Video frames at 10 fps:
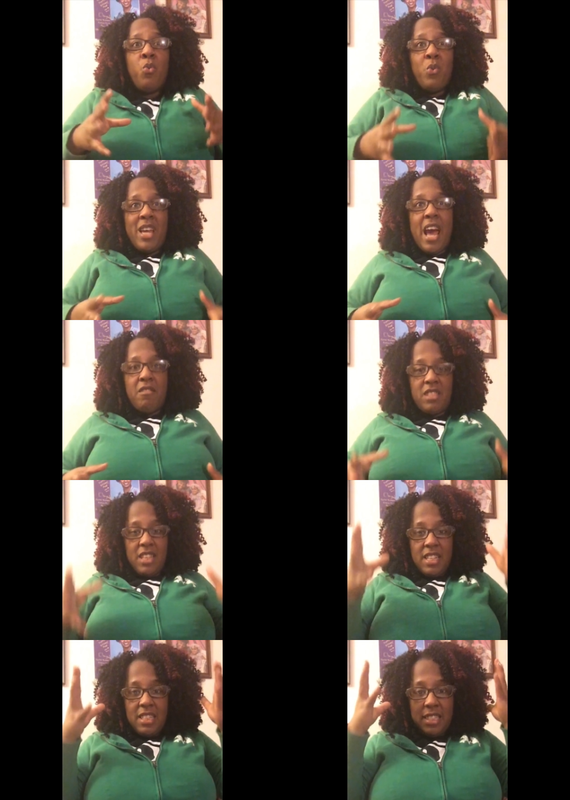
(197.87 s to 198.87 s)
we have to
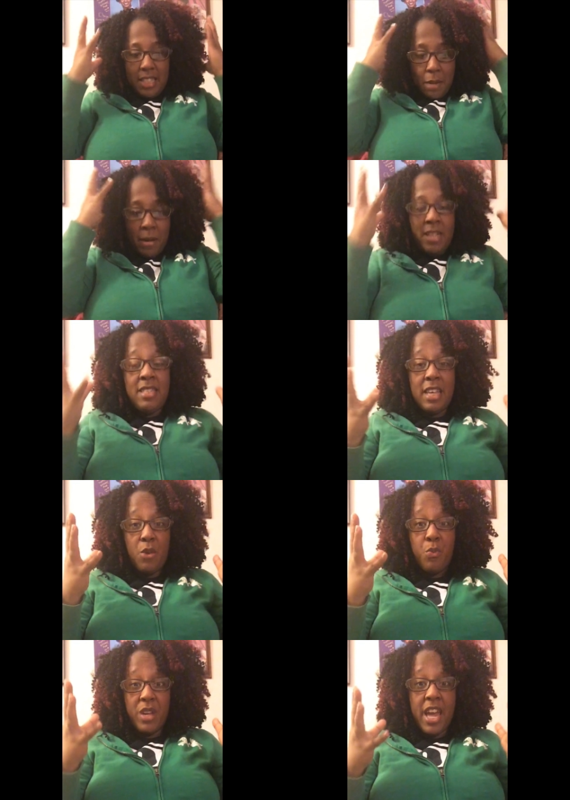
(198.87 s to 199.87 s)
get into the
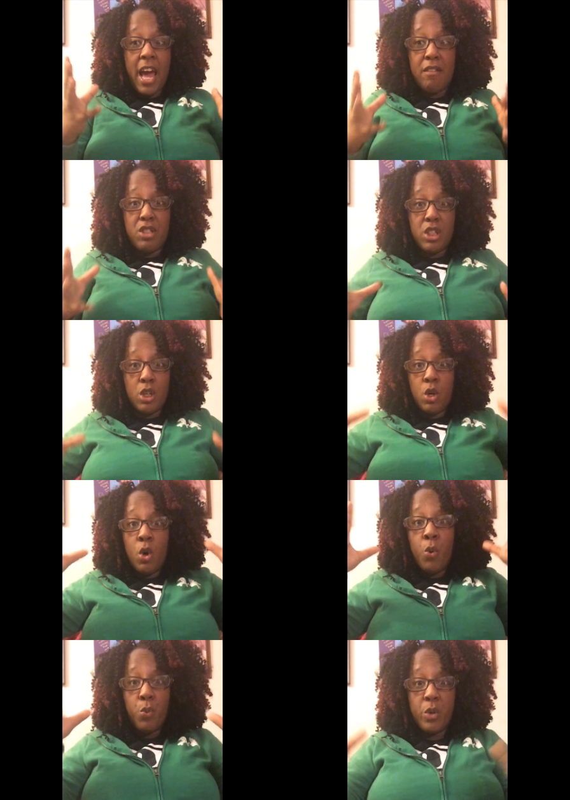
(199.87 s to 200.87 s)
mindset we have to
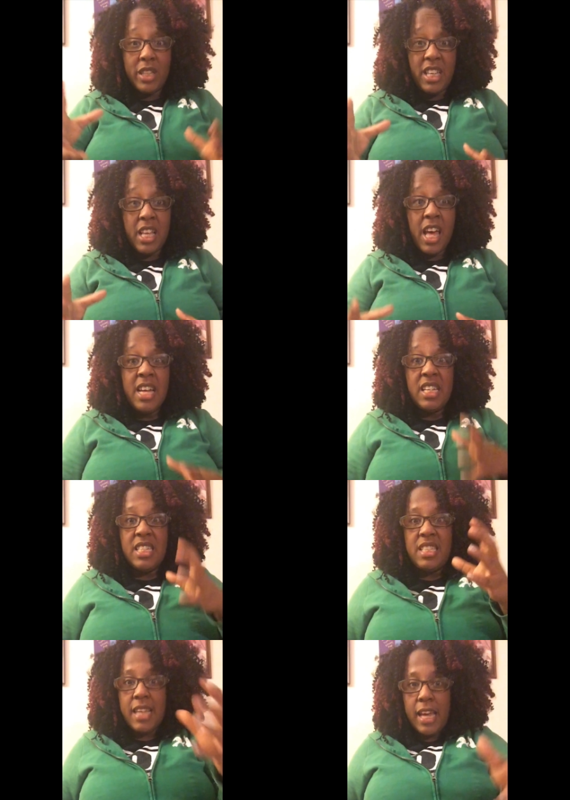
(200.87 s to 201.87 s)
really
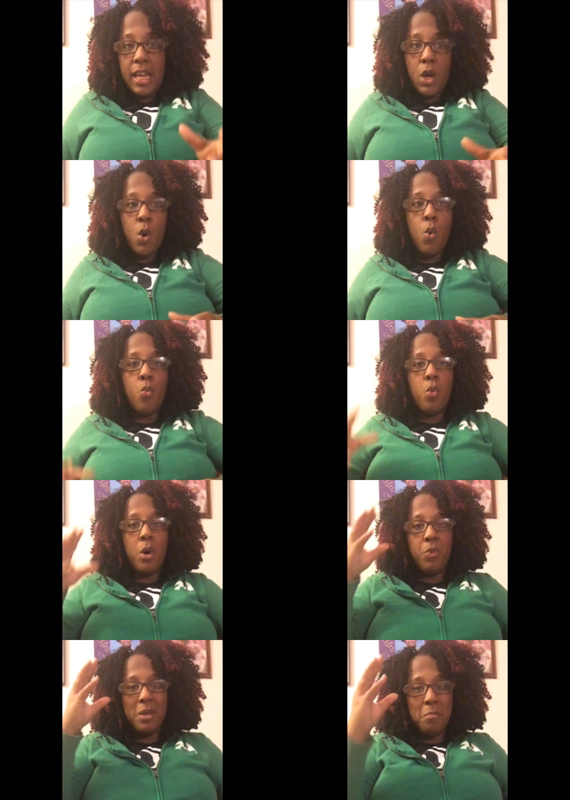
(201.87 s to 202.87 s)
say
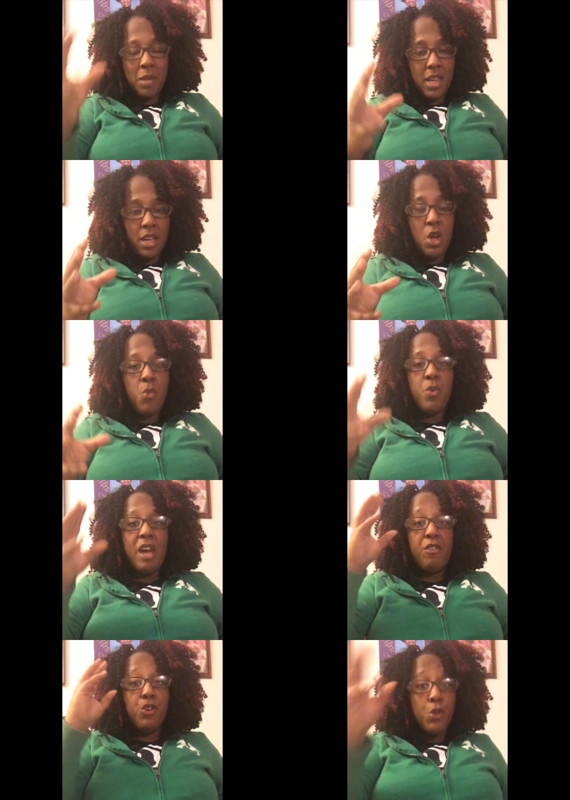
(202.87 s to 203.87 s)
what we mean. We
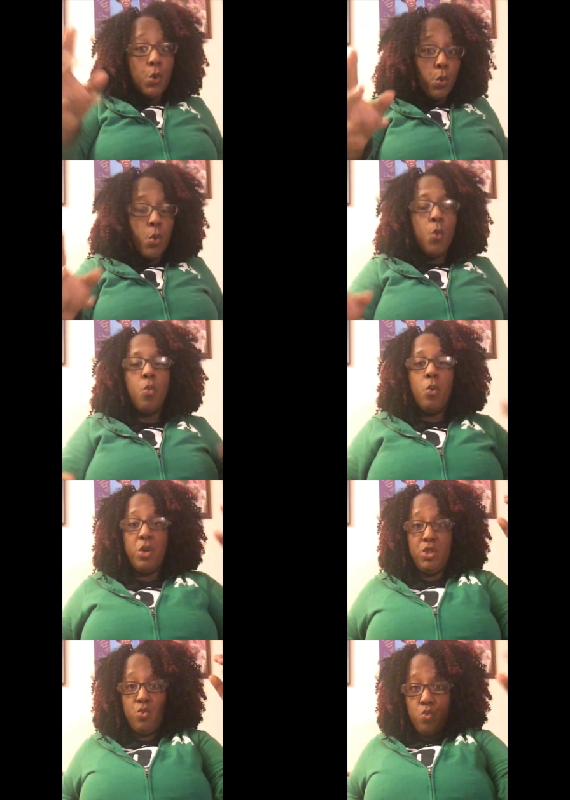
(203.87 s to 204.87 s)
have to do what
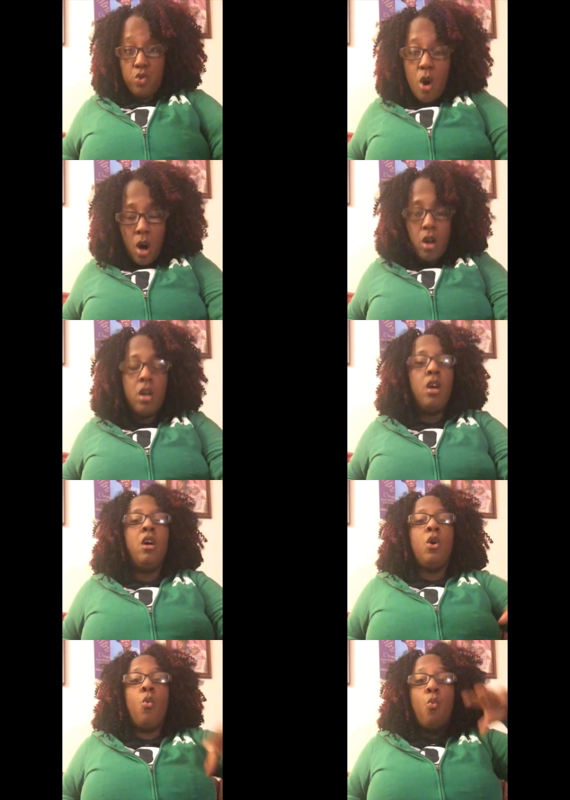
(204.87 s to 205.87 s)
we talk.
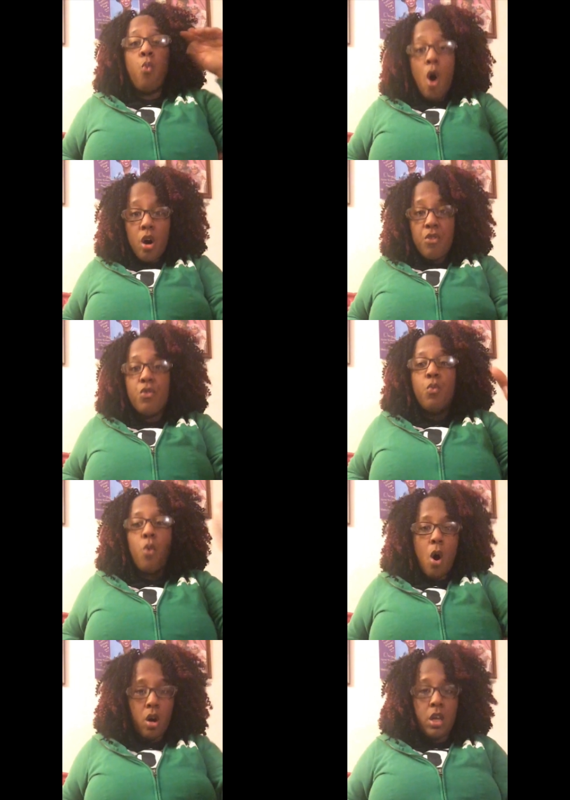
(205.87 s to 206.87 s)
Walk the
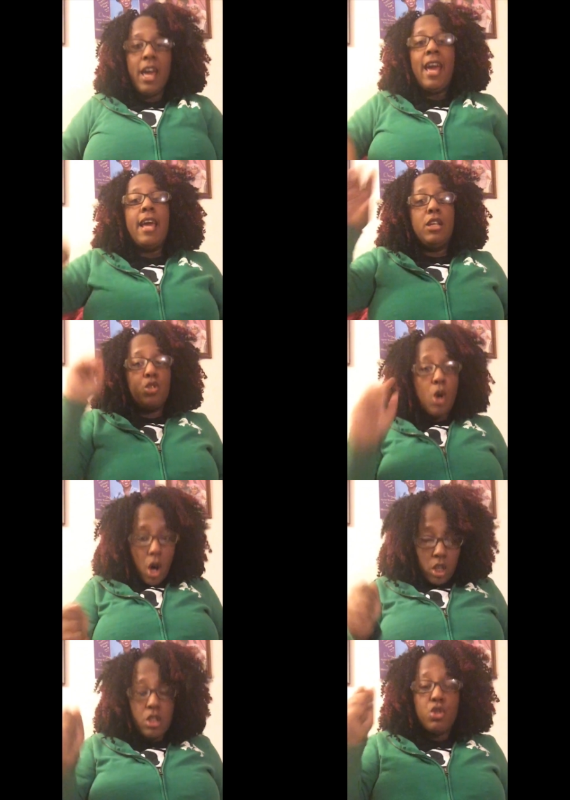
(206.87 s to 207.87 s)
walk and
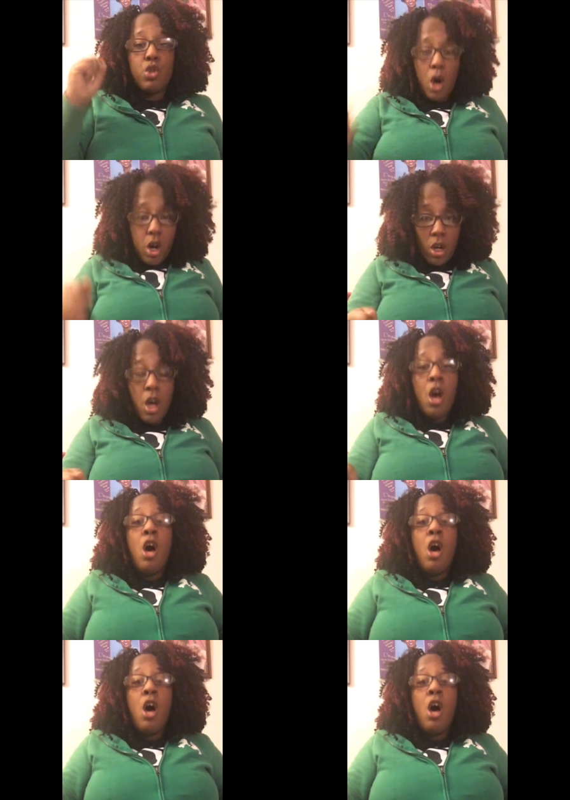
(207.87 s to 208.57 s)
talk the talk.